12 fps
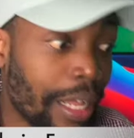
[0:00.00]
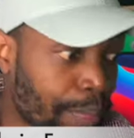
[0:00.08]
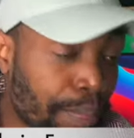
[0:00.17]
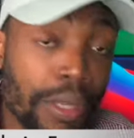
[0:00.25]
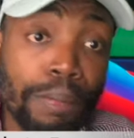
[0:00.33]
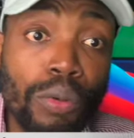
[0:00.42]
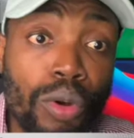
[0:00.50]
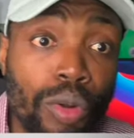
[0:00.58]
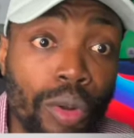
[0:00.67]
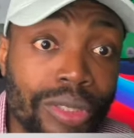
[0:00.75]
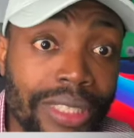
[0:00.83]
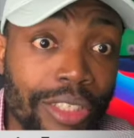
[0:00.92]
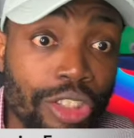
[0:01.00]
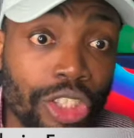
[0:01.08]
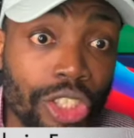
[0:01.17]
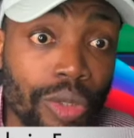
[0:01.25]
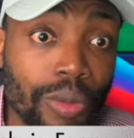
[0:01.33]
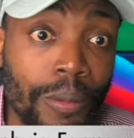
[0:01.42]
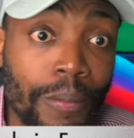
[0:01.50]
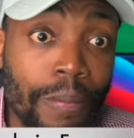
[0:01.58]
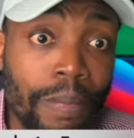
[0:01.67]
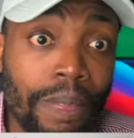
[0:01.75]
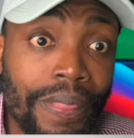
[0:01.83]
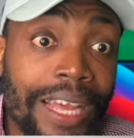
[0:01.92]
people closer to you.
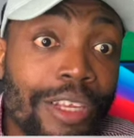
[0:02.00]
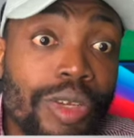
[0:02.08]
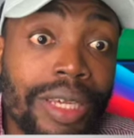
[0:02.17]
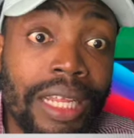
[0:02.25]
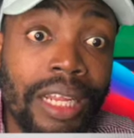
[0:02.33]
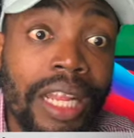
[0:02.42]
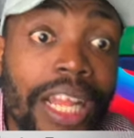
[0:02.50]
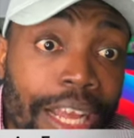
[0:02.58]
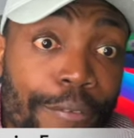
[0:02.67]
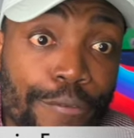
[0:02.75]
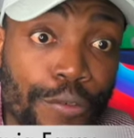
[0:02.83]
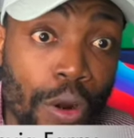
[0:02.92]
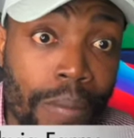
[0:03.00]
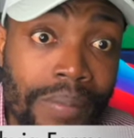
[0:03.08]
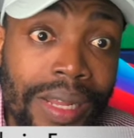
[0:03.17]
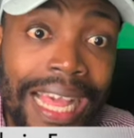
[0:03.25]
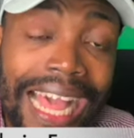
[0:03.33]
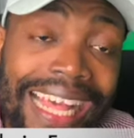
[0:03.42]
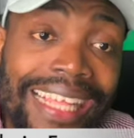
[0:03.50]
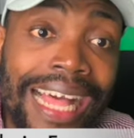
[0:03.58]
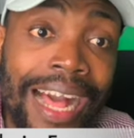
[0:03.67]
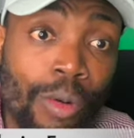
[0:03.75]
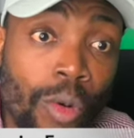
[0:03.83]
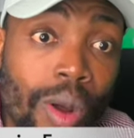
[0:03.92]
that you can learn from and
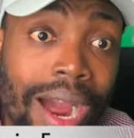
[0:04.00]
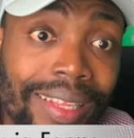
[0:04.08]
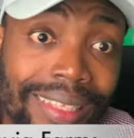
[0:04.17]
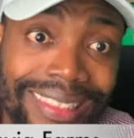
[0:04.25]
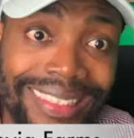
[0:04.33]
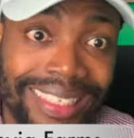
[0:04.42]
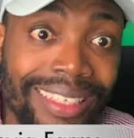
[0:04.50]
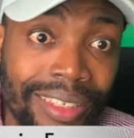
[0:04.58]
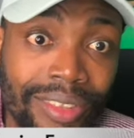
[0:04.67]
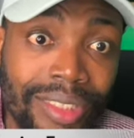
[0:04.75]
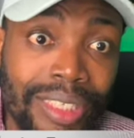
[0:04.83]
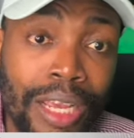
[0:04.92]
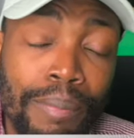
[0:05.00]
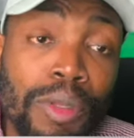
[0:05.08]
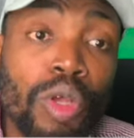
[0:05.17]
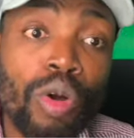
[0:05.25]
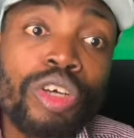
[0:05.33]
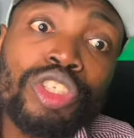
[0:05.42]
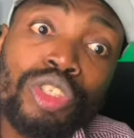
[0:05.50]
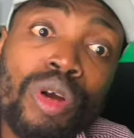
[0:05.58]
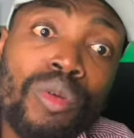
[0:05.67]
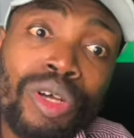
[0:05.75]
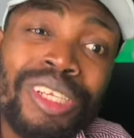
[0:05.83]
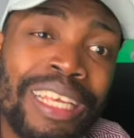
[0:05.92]
acquire the skills, because you
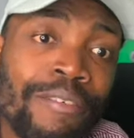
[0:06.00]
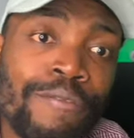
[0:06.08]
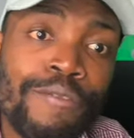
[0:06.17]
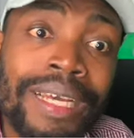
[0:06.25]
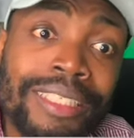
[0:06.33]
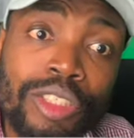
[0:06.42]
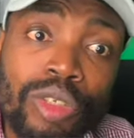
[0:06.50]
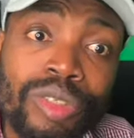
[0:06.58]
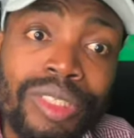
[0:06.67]
don't want to invest your